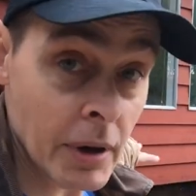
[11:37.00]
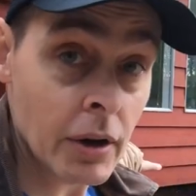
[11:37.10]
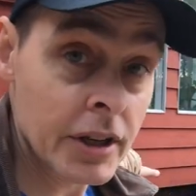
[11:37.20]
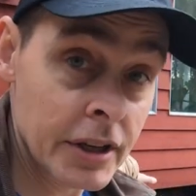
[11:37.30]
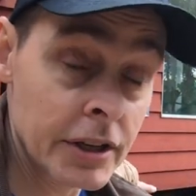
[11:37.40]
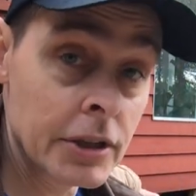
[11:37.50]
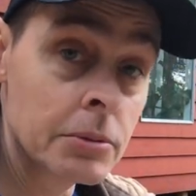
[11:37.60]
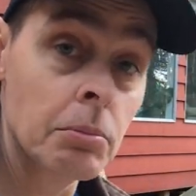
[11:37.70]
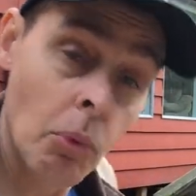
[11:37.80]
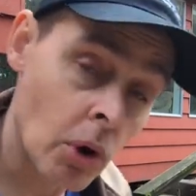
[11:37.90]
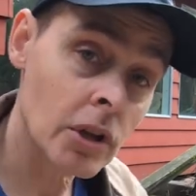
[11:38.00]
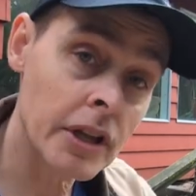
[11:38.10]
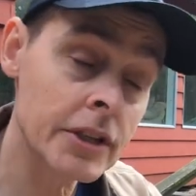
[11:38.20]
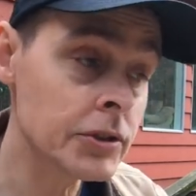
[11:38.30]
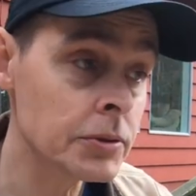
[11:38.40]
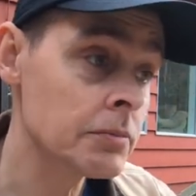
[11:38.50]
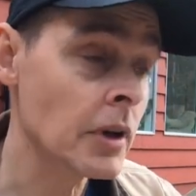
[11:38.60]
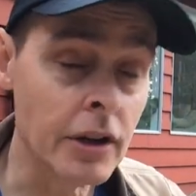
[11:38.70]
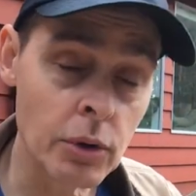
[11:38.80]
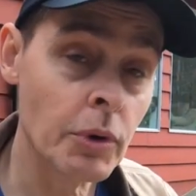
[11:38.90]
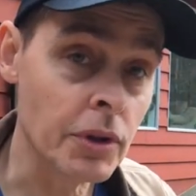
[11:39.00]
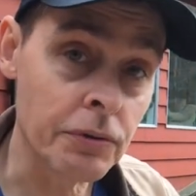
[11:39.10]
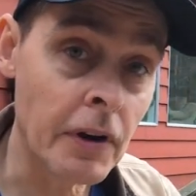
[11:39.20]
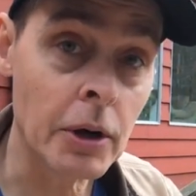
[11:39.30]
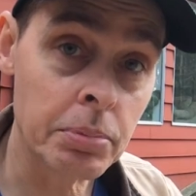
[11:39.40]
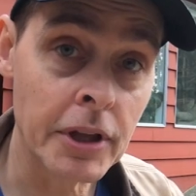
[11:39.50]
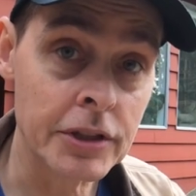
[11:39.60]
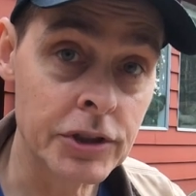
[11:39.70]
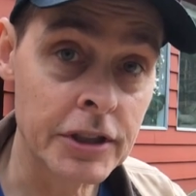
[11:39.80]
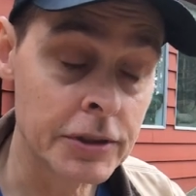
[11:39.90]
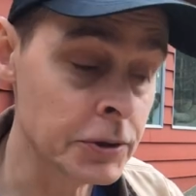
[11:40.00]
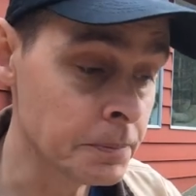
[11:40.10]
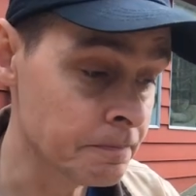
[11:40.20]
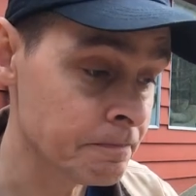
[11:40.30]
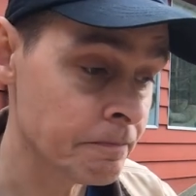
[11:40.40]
about here, more or less under where the fireplace is.